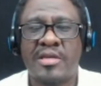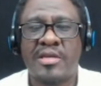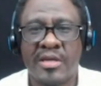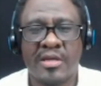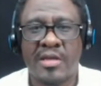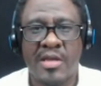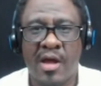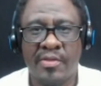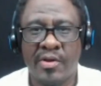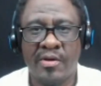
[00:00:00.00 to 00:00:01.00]
easily as the
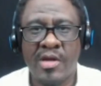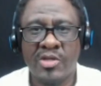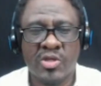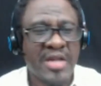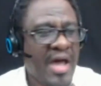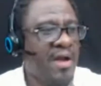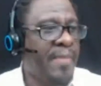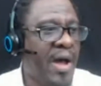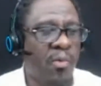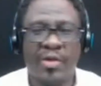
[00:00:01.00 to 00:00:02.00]
other. So it's not
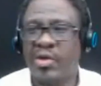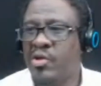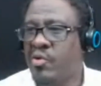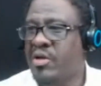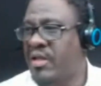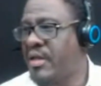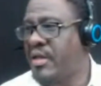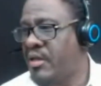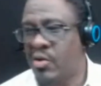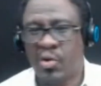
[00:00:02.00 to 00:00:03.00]
about whether you're
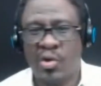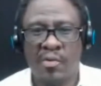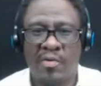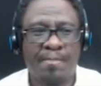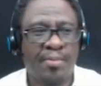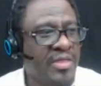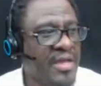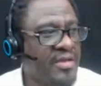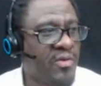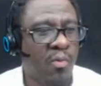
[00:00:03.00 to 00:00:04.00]
clean, you put
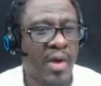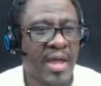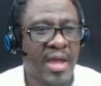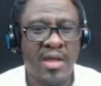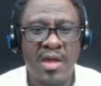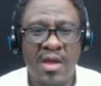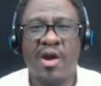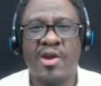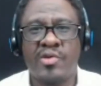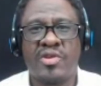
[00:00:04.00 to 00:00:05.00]
things away,
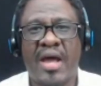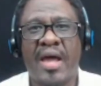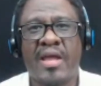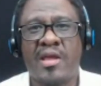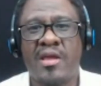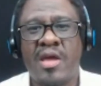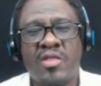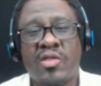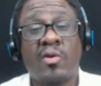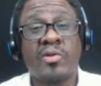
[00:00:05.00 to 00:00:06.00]
are you tidy.
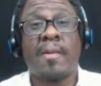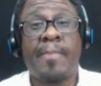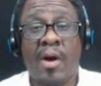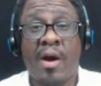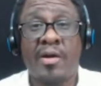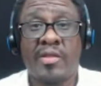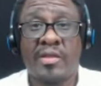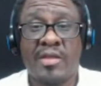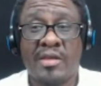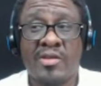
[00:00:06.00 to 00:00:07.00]
Those are part of
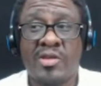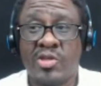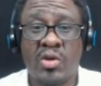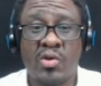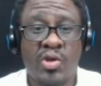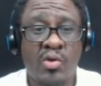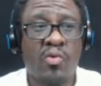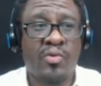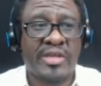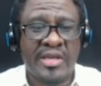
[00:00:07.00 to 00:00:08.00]
the things, because you
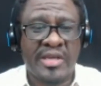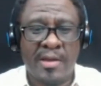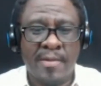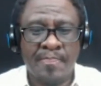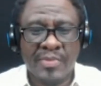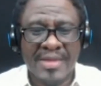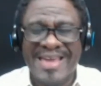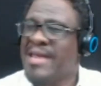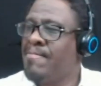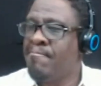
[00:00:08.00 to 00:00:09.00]
will see
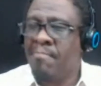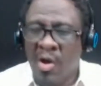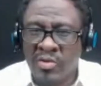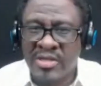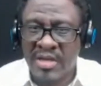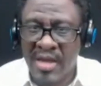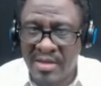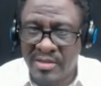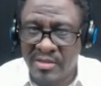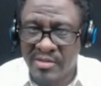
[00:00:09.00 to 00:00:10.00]
in most
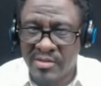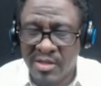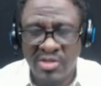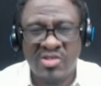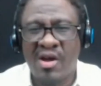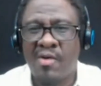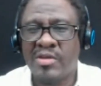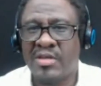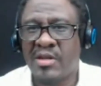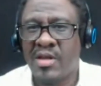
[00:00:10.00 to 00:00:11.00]
cases, now there's
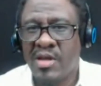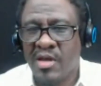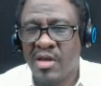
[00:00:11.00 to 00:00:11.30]
always an